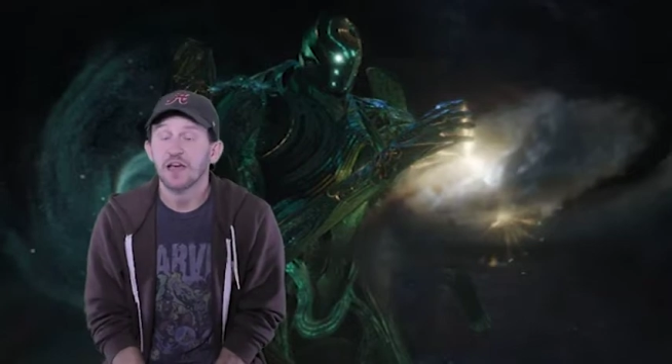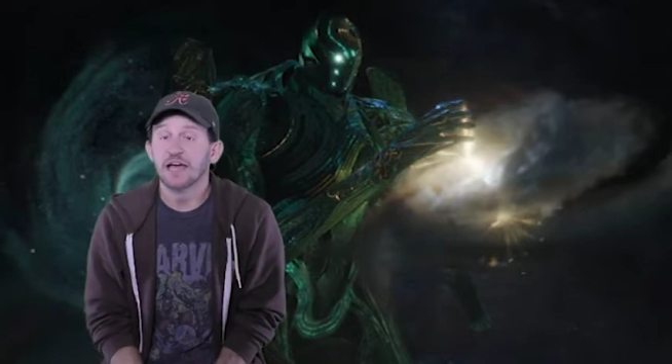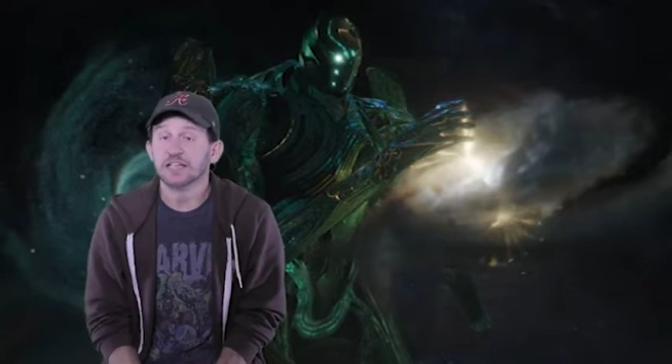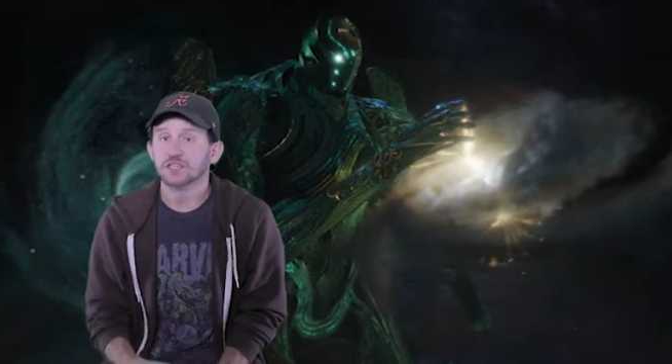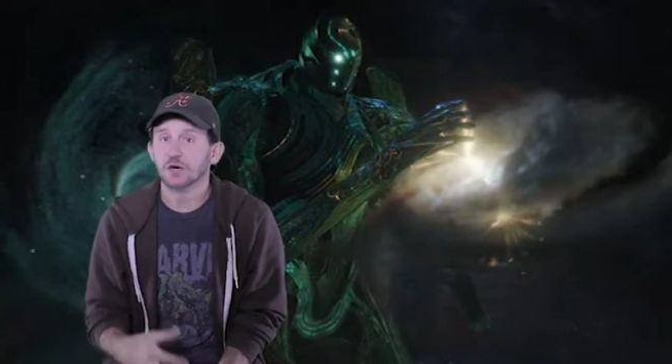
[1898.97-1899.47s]

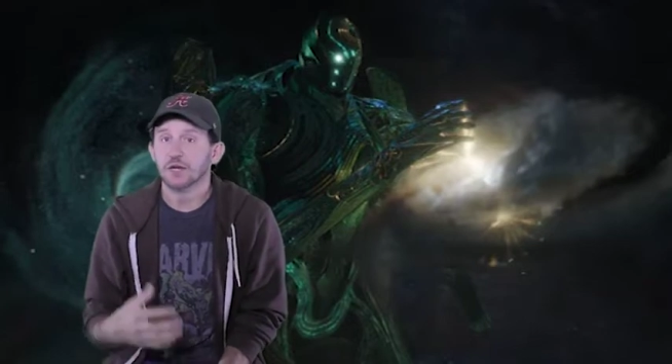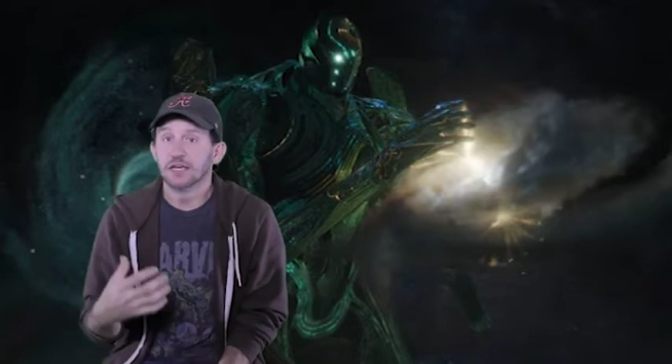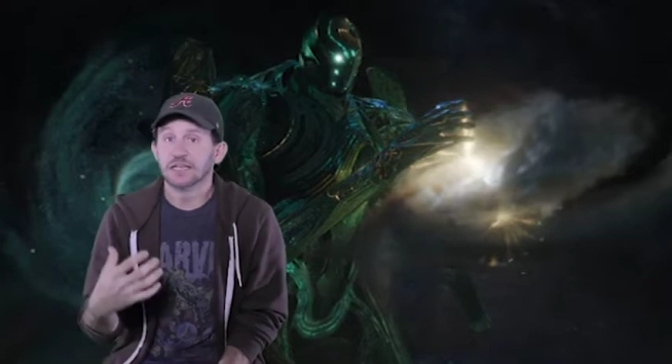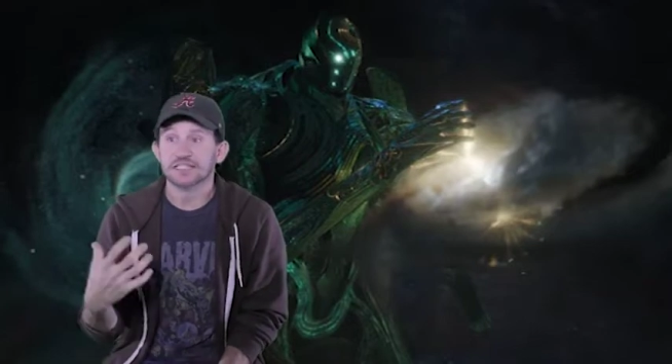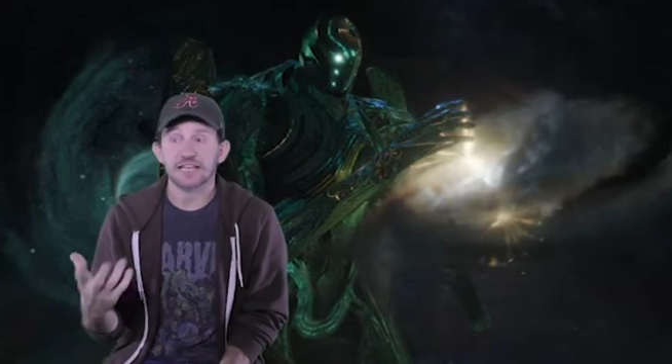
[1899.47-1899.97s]
And so
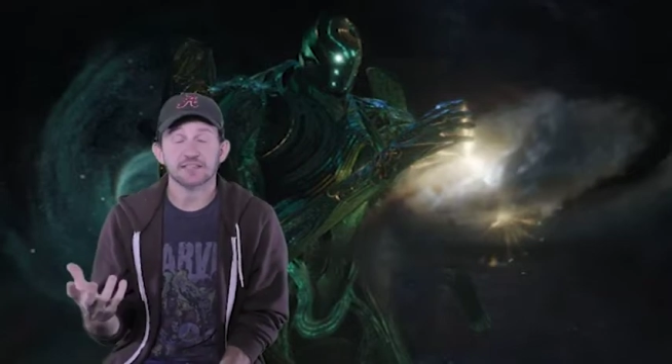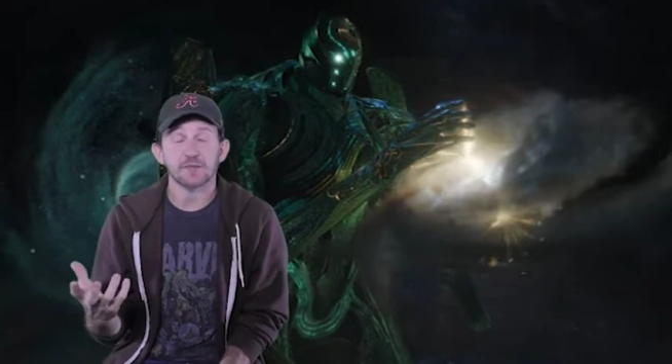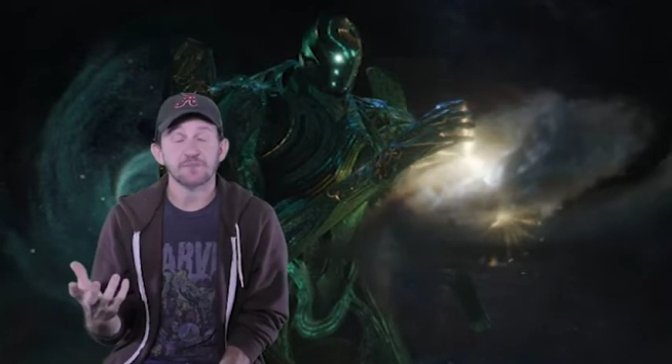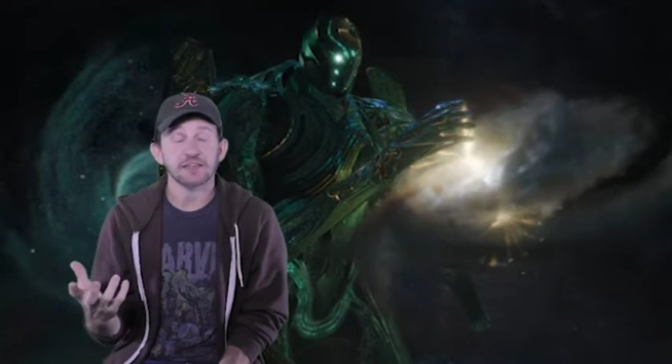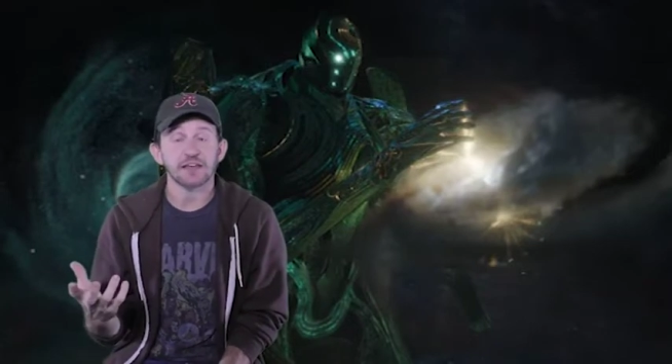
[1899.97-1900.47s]
is that
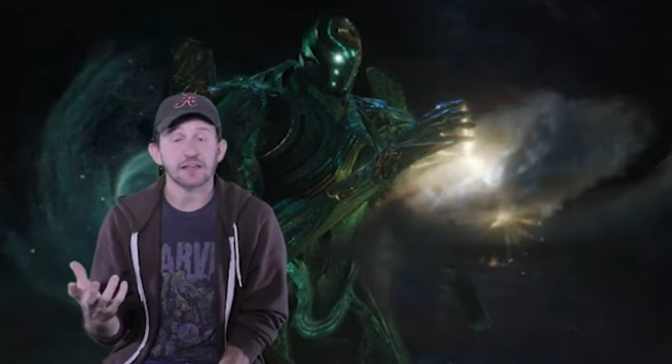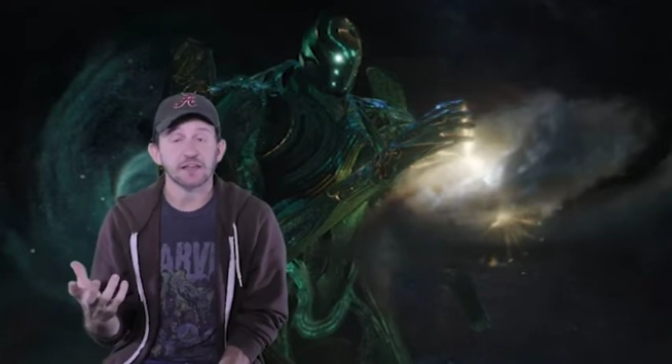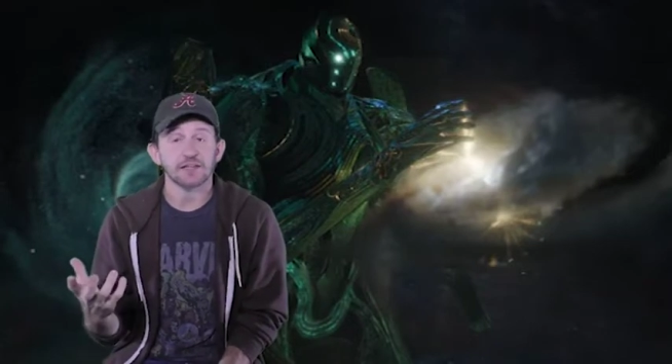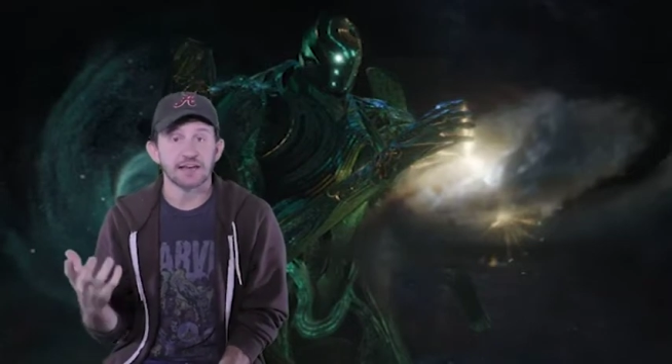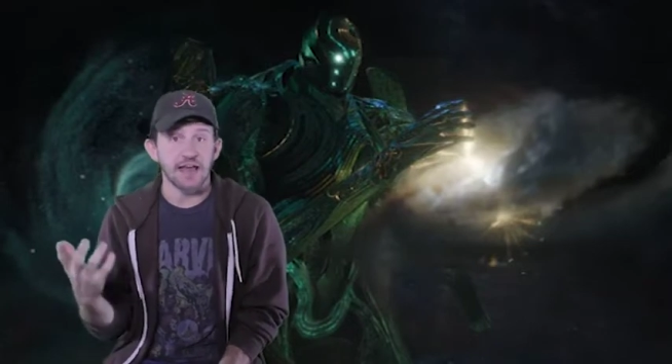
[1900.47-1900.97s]
something that
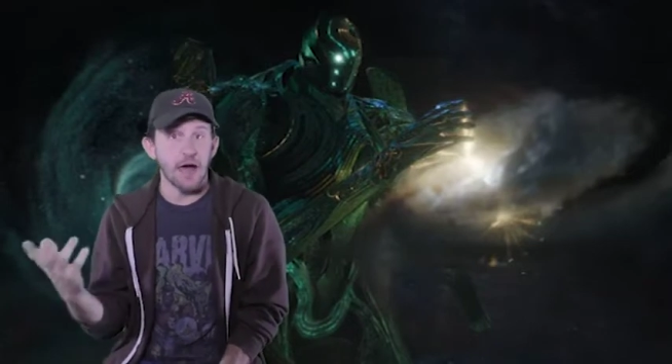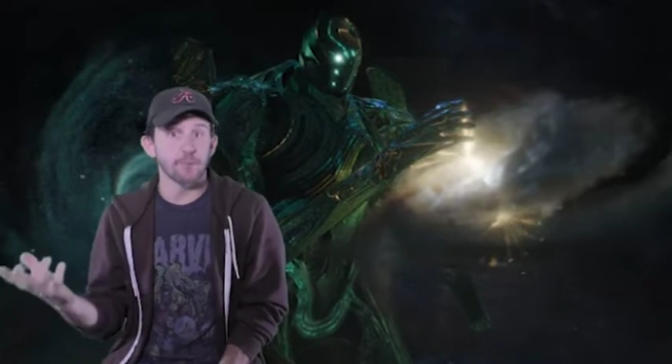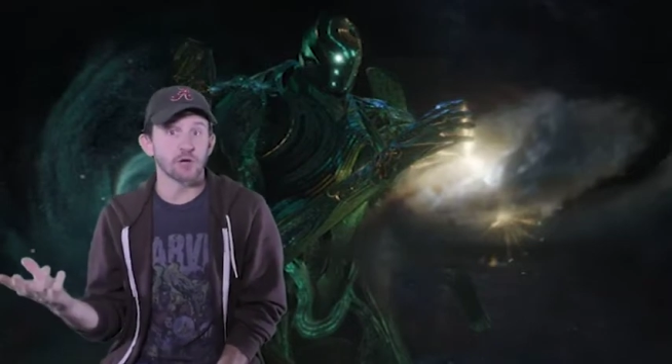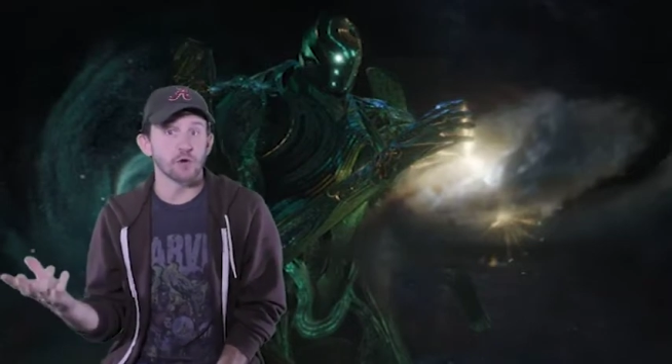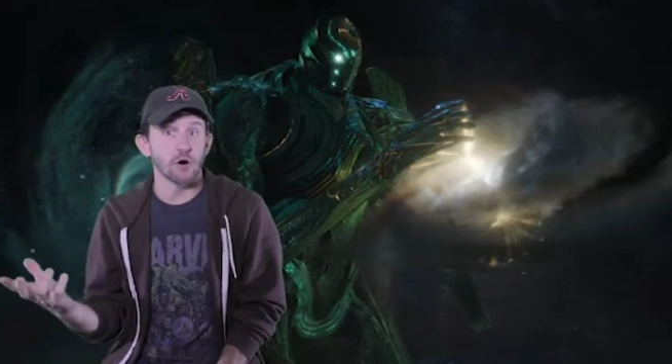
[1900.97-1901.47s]
can
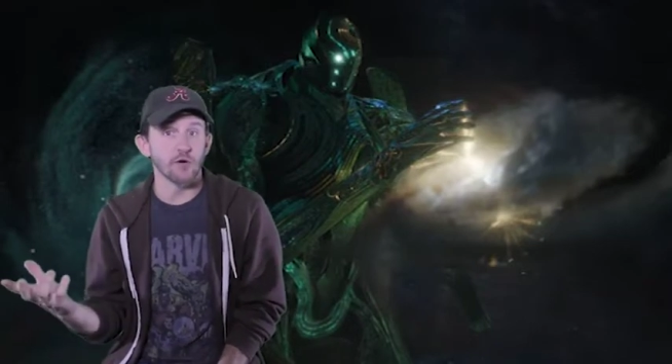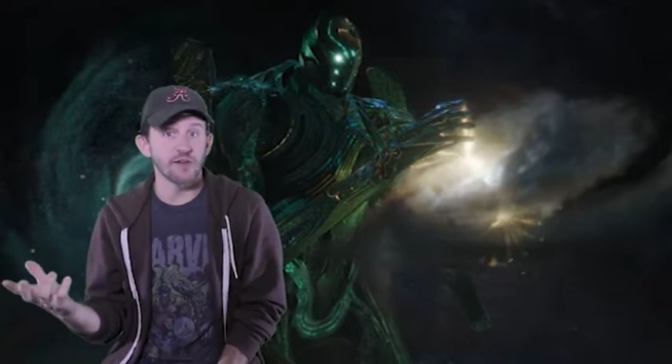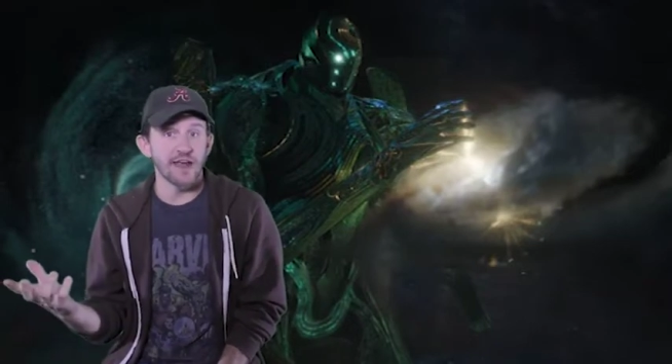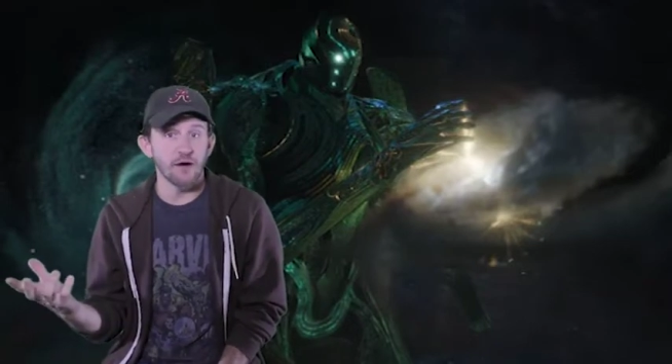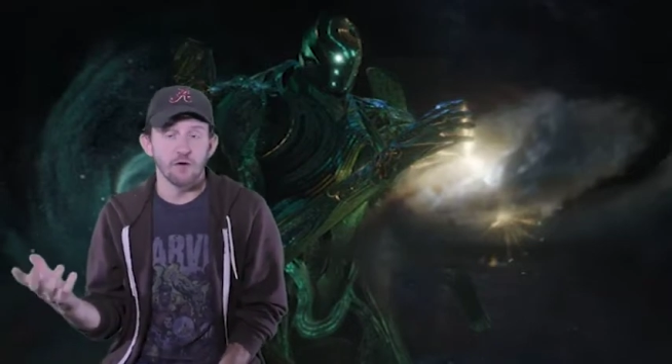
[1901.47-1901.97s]
happen on Earth
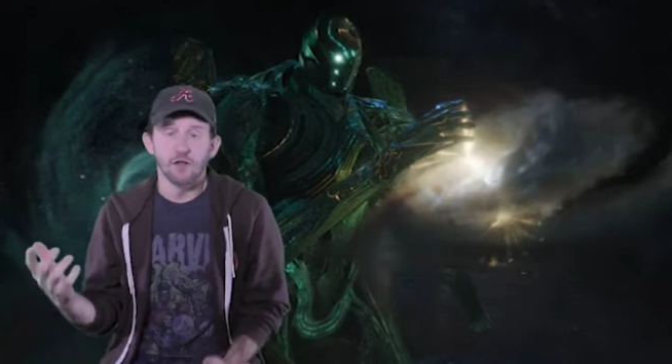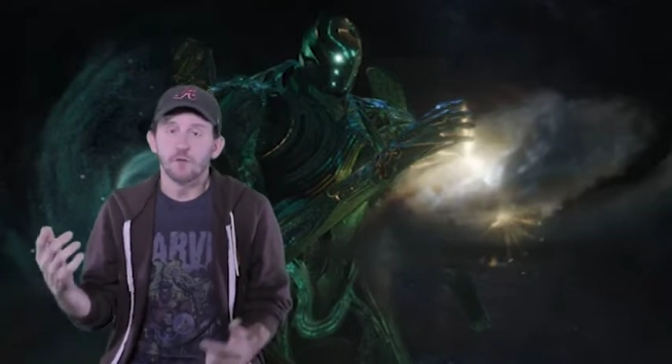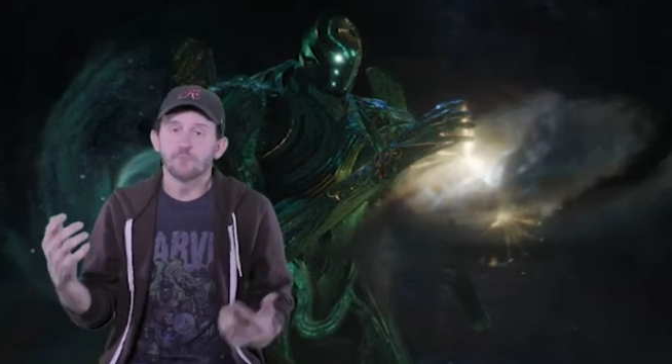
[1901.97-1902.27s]
now?